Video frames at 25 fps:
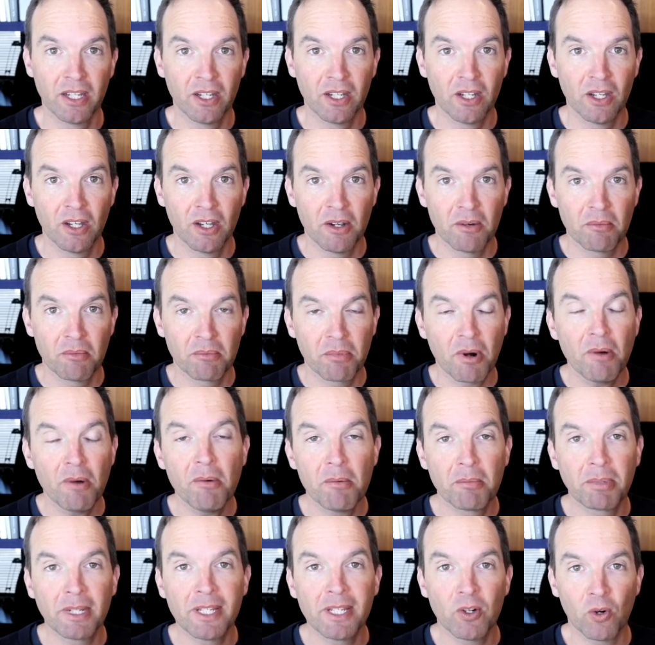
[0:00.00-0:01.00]

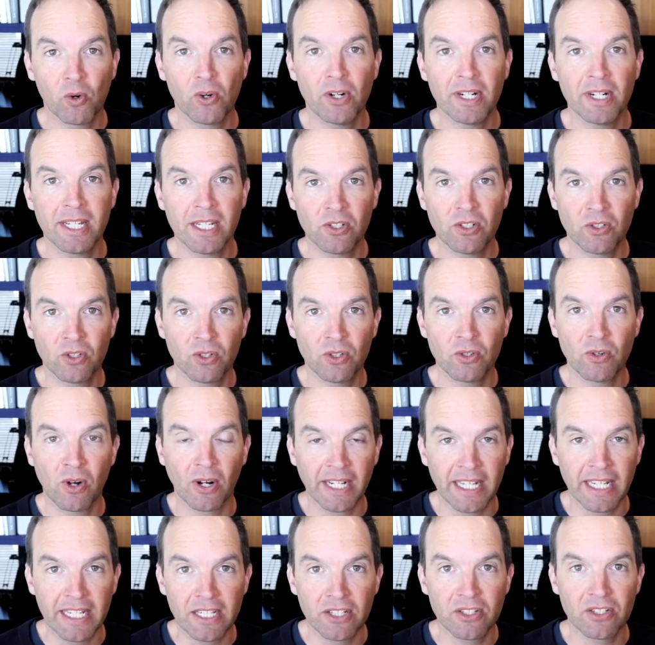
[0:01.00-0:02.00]
probably already do on
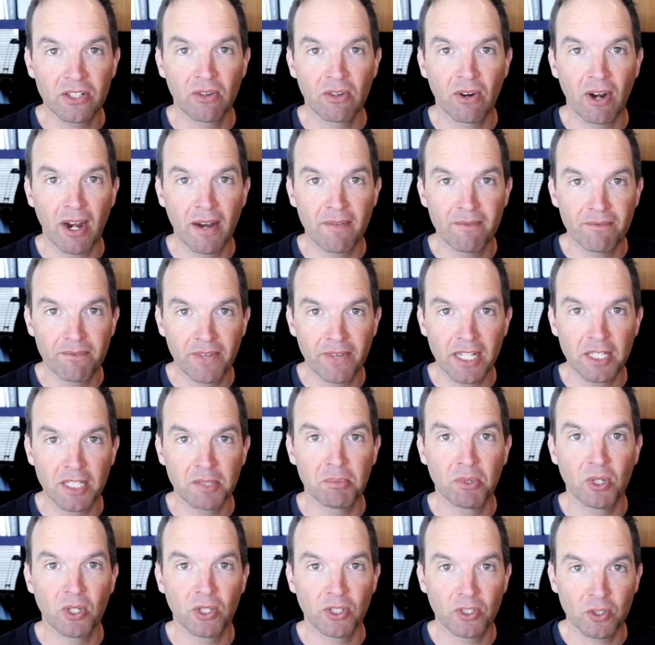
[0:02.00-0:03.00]
Instagram,
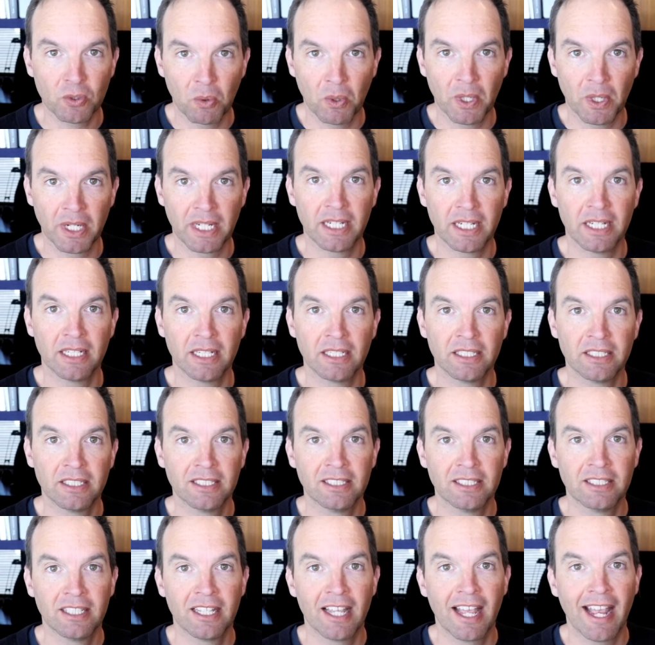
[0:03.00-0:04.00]
Facebook, Twitter,
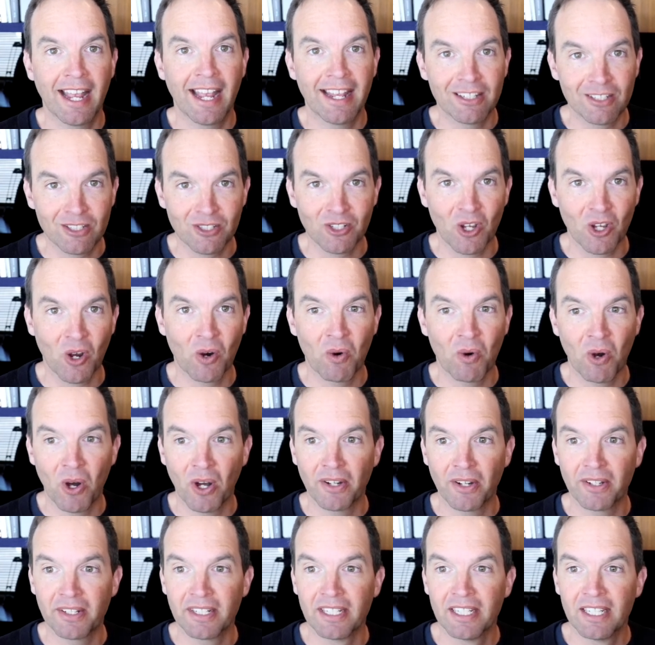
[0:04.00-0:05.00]
and so on.
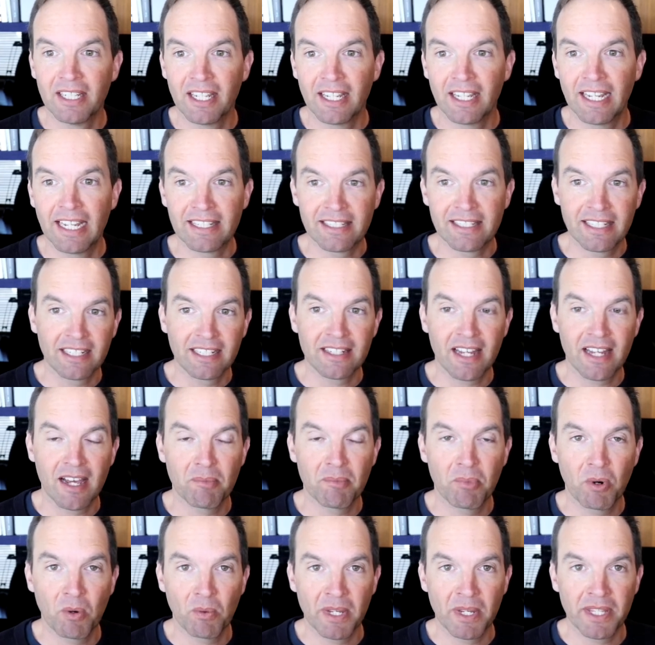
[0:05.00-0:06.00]
Here's an example
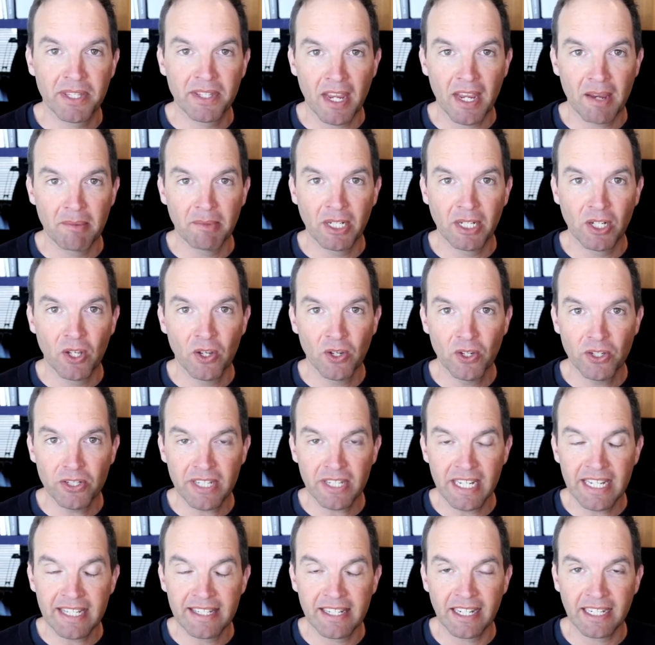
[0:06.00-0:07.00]
with Damien Hirst. He's
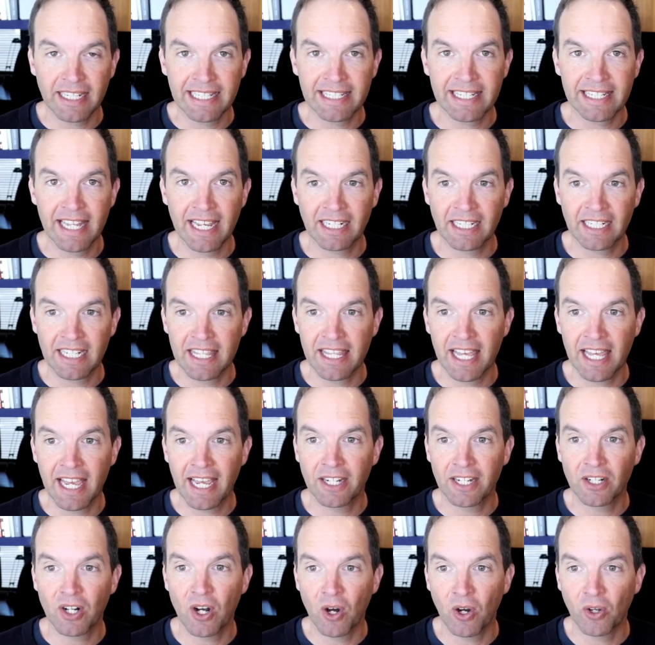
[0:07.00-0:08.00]
done exactly that
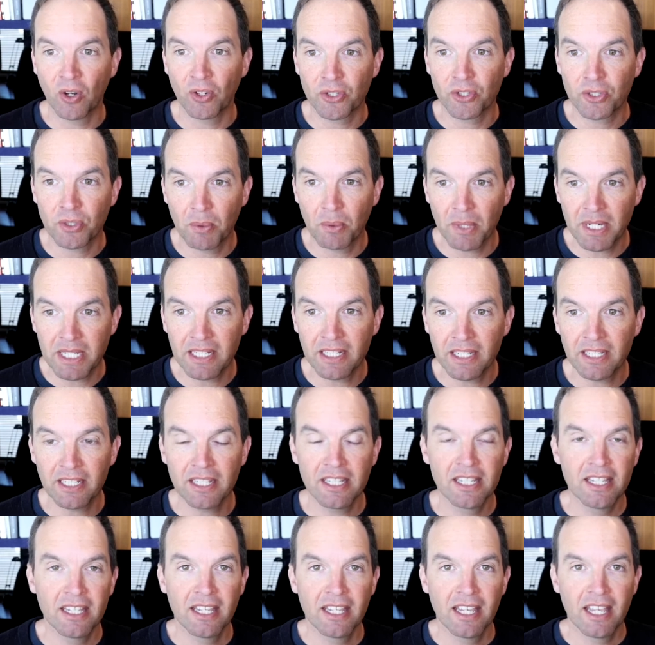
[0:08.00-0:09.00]
on Twitter.
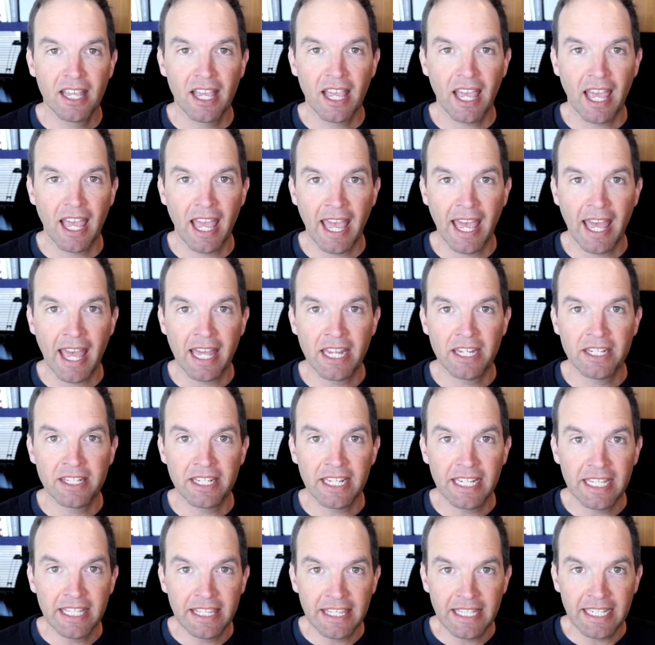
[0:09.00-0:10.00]
And in
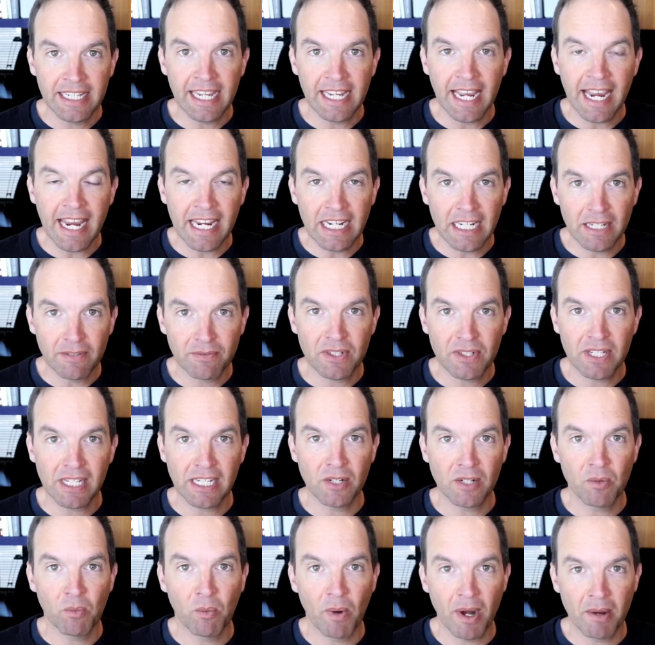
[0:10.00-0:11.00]
the NFT
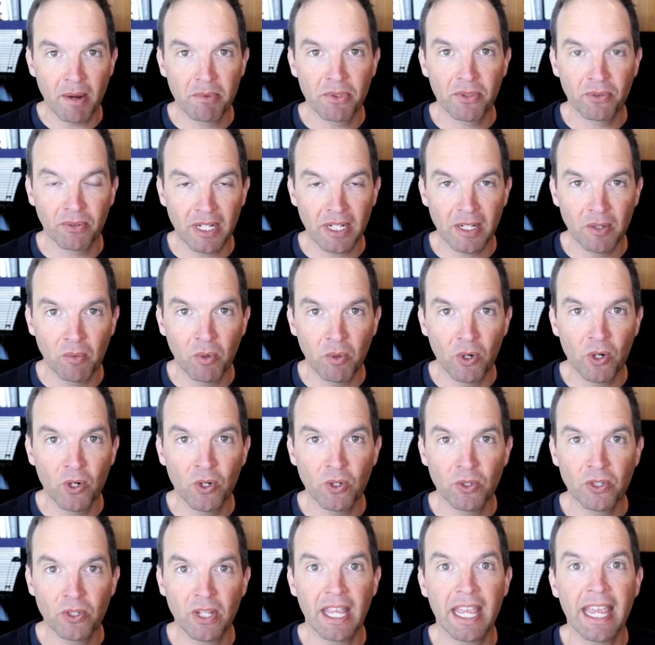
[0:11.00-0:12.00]
Web3 world,
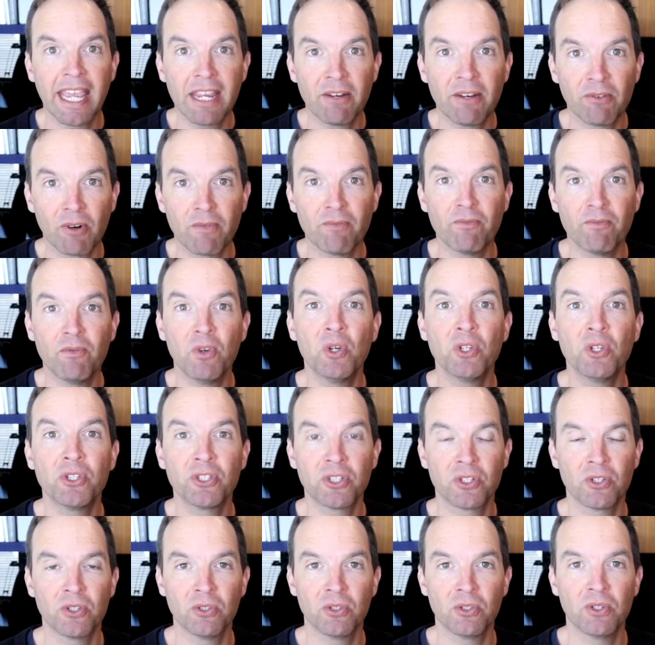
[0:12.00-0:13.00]
he refers
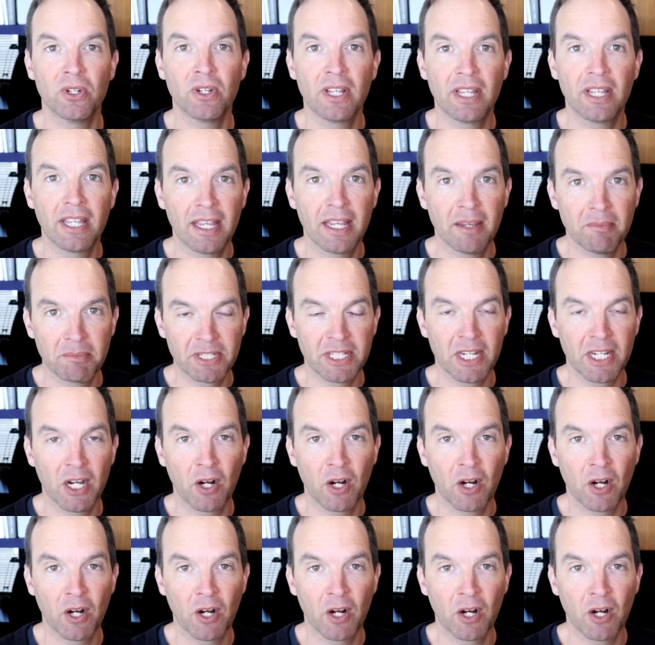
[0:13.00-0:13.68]
to himself